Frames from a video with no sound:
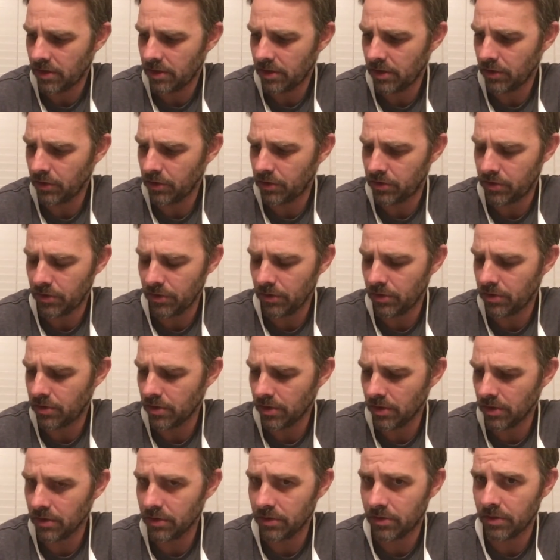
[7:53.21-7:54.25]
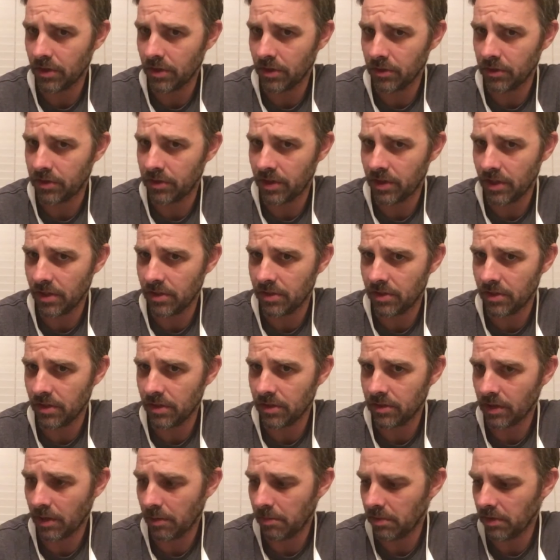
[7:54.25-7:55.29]
sutures, no stitches.
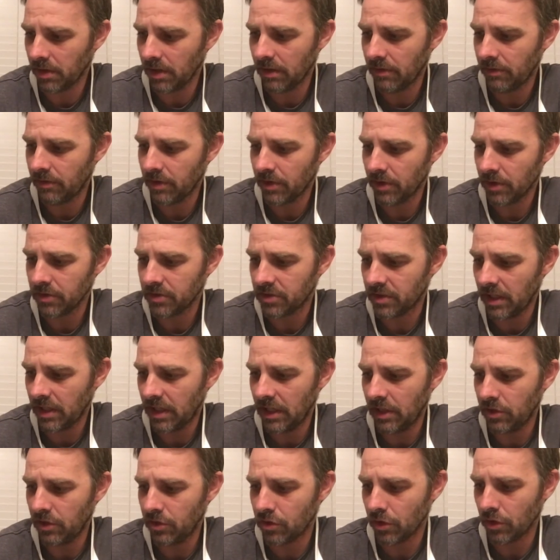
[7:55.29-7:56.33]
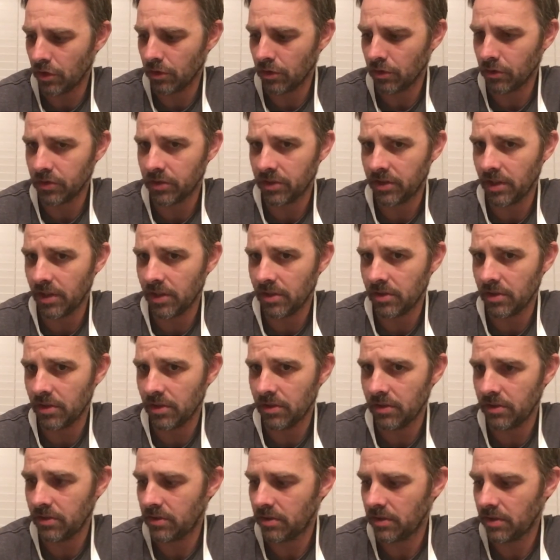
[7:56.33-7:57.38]
I believe there's internal
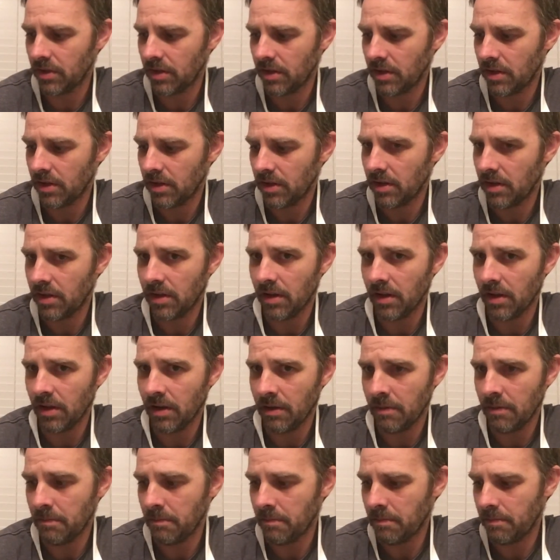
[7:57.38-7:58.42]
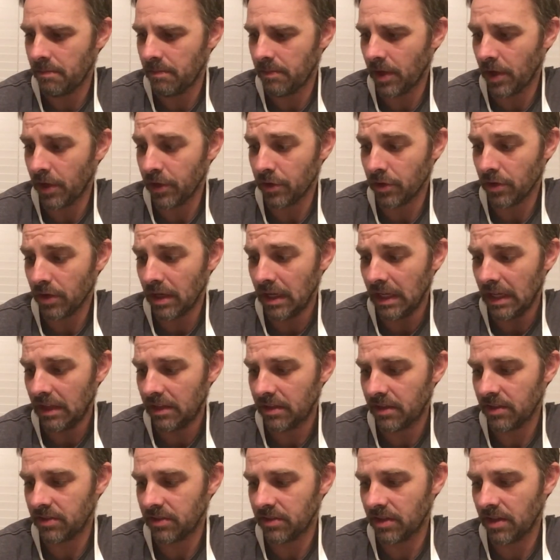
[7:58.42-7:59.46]
stitches underneath the
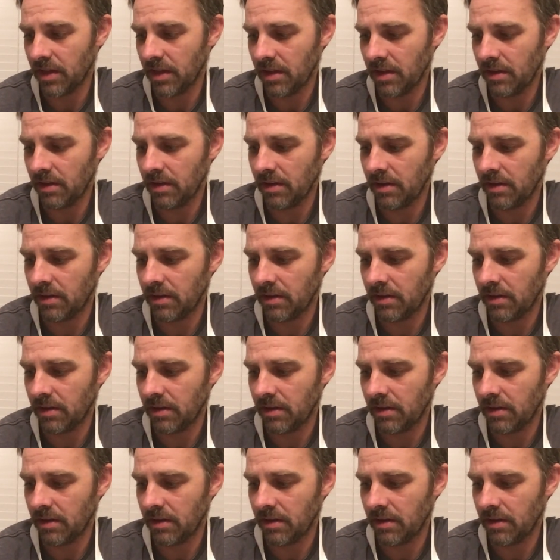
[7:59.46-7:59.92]
skin